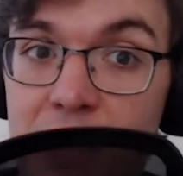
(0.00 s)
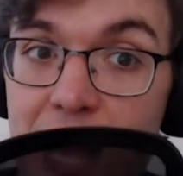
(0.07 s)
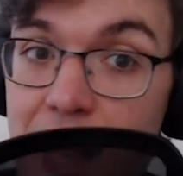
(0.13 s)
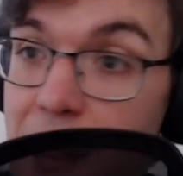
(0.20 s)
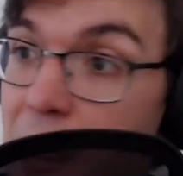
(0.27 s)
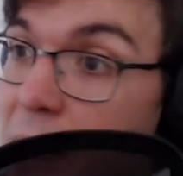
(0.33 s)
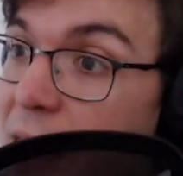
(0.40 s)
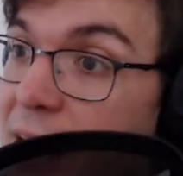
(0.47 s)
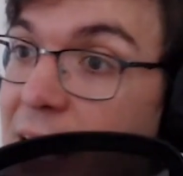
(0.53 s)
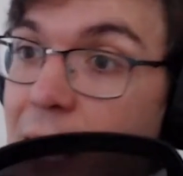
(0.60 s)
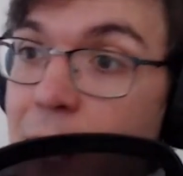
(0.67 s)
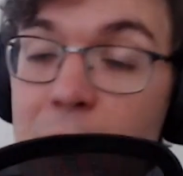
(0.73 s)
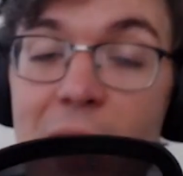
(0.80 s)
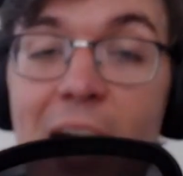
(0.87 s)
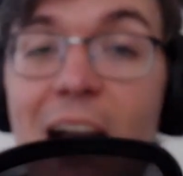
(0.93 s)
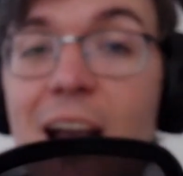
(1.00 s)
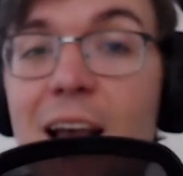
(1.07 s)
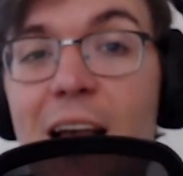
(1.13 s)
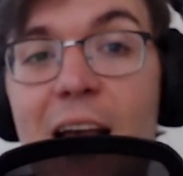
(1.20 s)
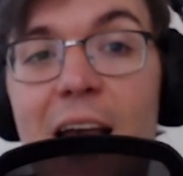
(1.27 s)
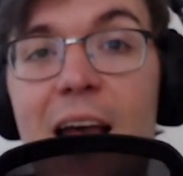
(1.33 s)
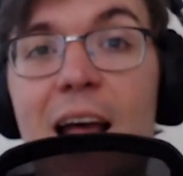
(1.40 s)
And then they came
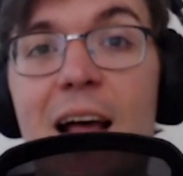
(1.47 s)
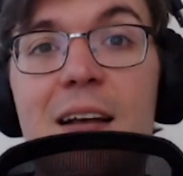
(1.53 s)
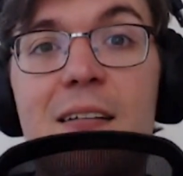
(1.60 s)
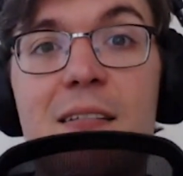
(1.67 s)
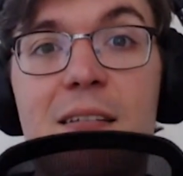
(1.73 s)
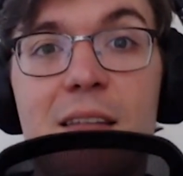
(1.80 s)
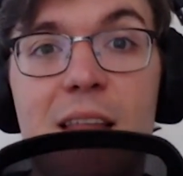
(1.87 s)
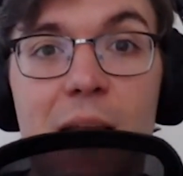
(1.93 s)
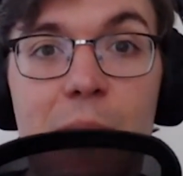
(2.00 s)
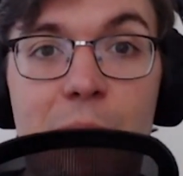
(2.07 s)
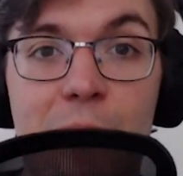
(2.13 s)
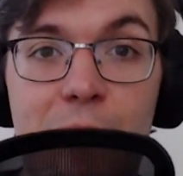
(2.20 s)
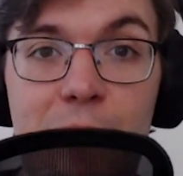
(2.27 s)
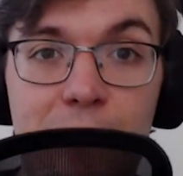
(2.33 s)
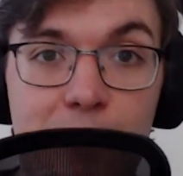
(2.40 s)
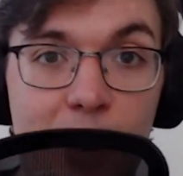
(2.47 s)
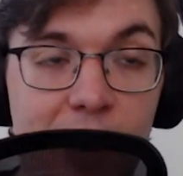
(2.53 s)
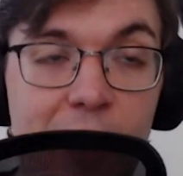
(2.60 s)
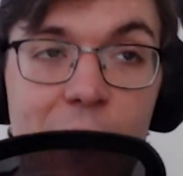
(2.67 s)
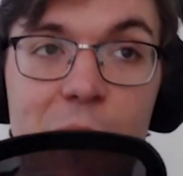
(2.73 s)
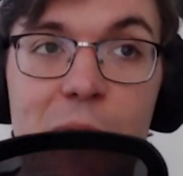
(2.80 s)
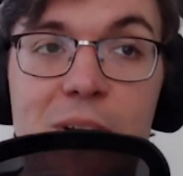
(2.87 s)
back and they bought
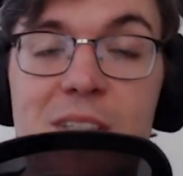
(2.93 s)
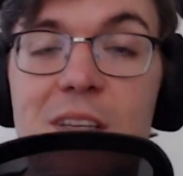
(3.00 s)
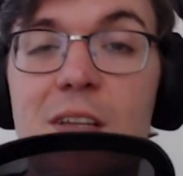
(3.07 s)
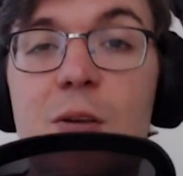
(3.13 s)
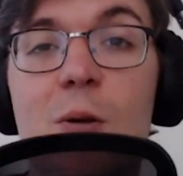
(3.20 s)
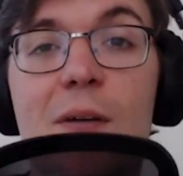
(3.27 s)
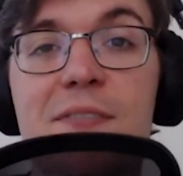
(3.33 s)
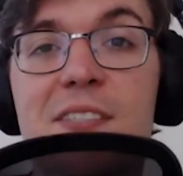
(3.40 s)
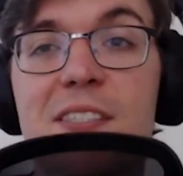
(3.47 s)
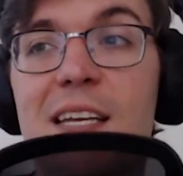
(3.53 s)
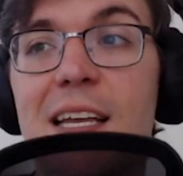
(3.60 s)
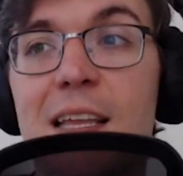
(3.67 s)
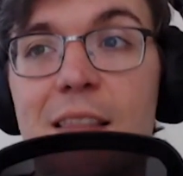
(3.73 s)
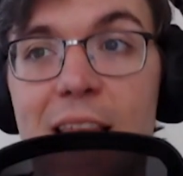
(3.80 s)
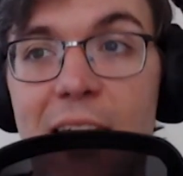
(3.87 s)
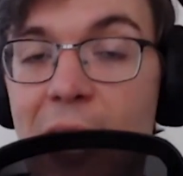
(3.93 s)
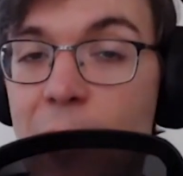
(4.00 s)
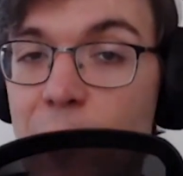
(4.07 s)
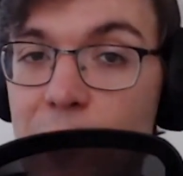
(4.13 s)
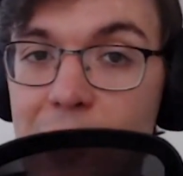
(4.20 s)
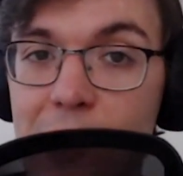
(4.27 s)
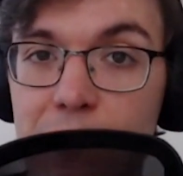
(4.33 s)
out the rest of the UFC. They had
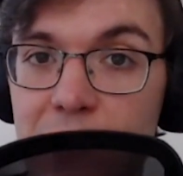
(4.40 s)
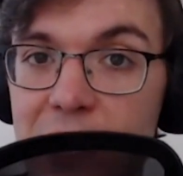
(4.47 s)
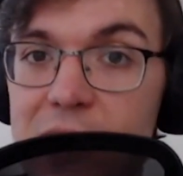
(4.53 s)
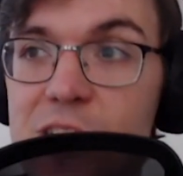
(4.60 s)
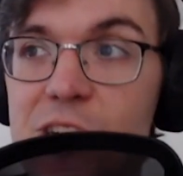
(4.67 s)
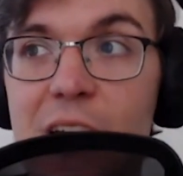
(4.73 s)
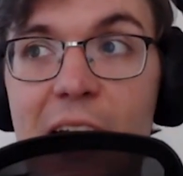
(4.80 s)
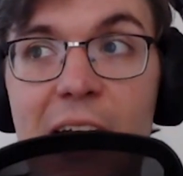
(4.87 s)
the right pitch.